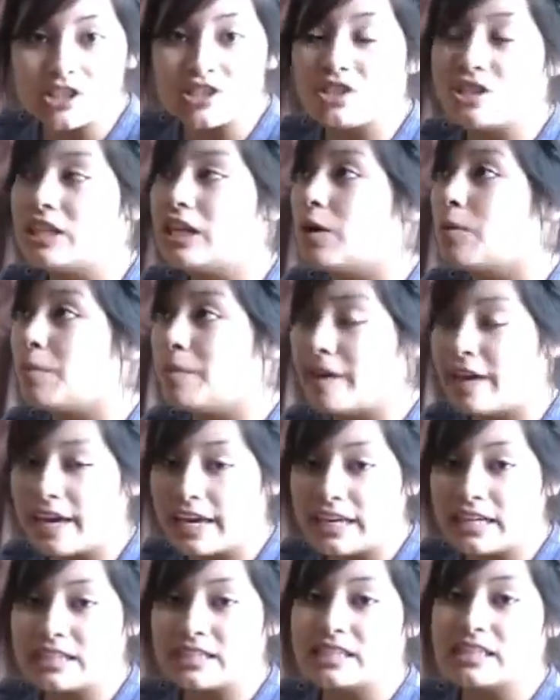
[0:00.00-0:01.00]
She
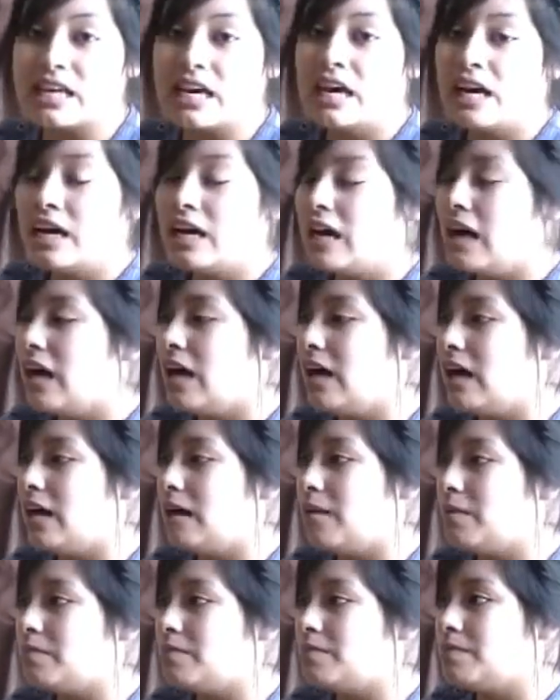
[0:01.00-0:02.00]
obeys.
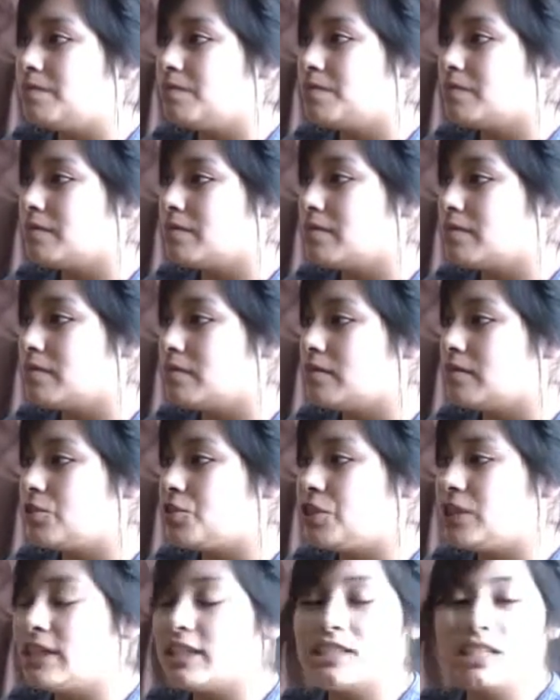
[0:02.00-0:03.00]
Um,
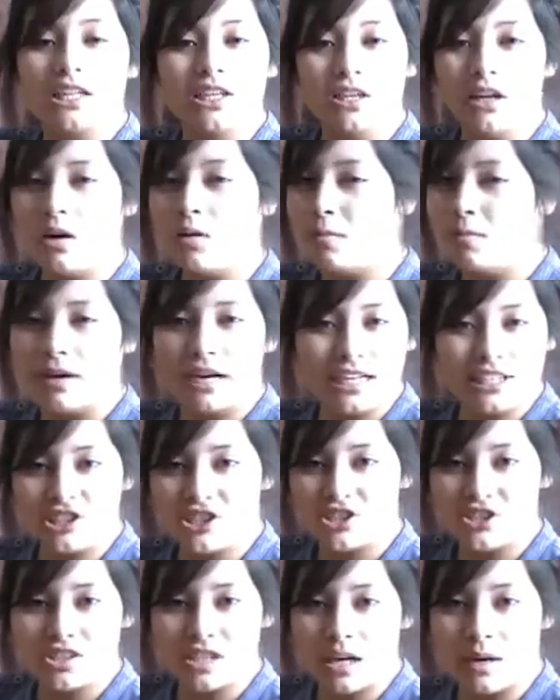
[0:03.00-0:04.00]
she doesn't know
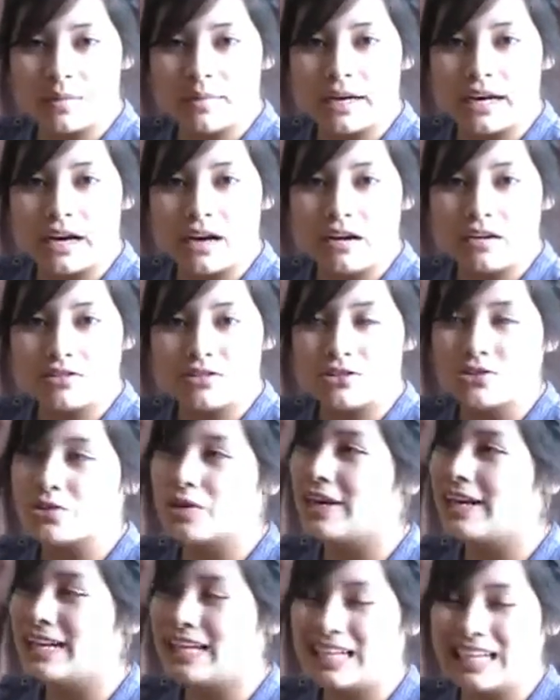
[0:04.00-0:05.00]
much about
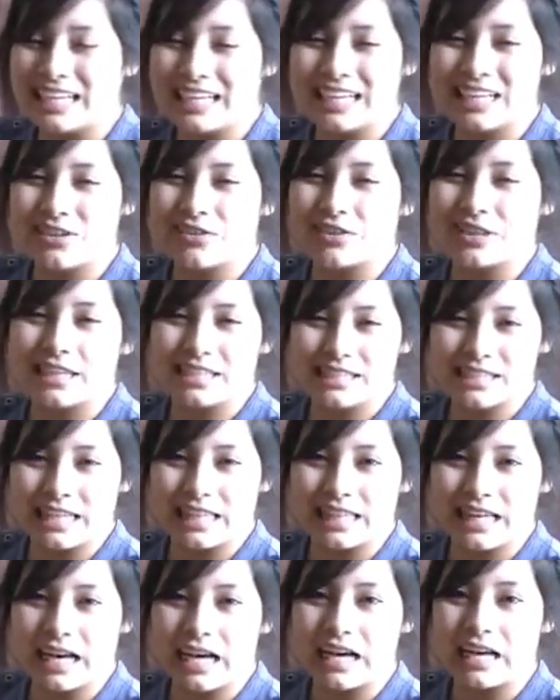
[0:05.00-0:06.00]
training or things like
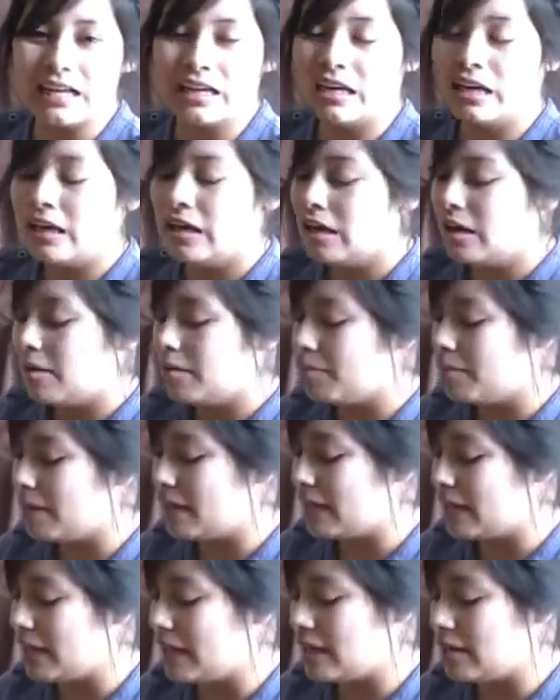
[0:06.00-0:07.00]
that,
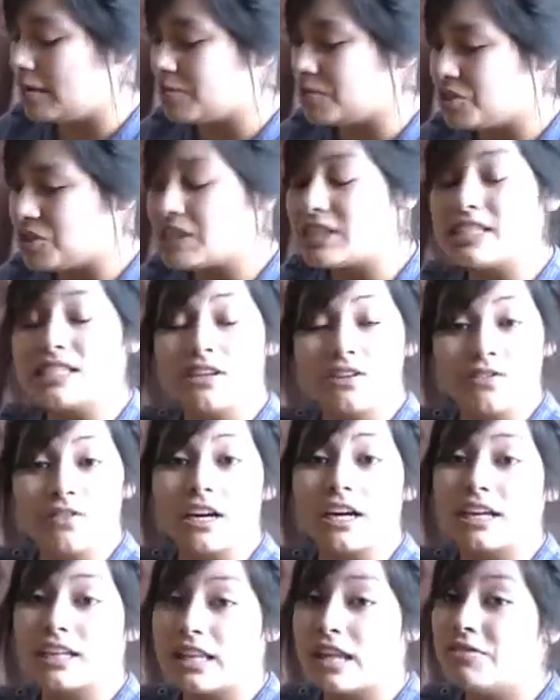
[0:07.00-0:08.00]
but um, she's still
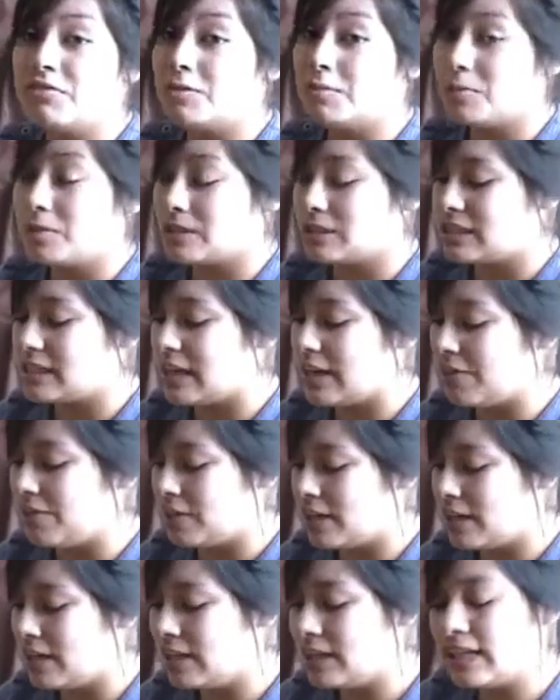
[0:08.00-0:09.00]
very lovable and stuff.
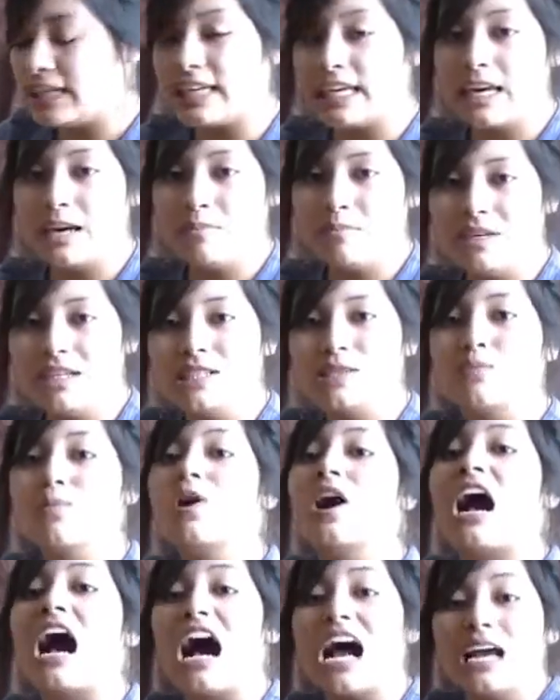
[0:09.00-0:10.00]
And unlike him, he's
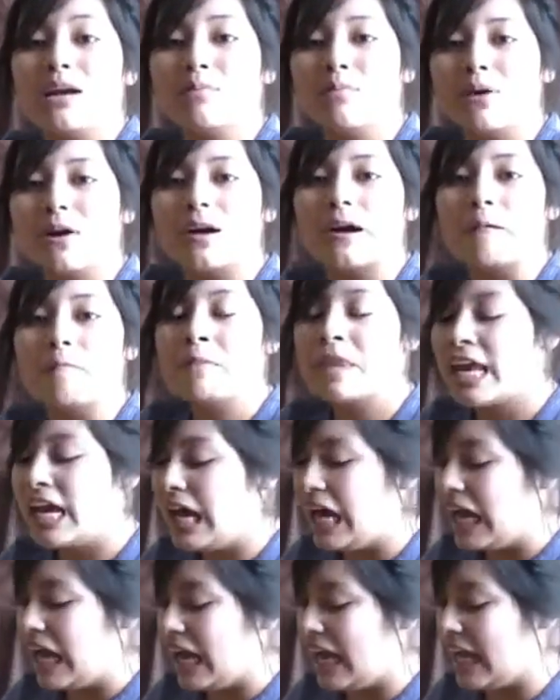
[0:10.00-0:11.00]
more hyper
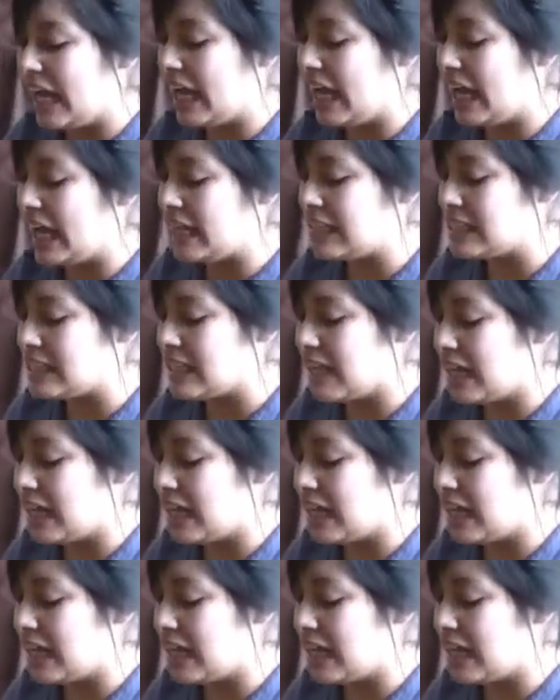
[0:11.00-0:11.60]
and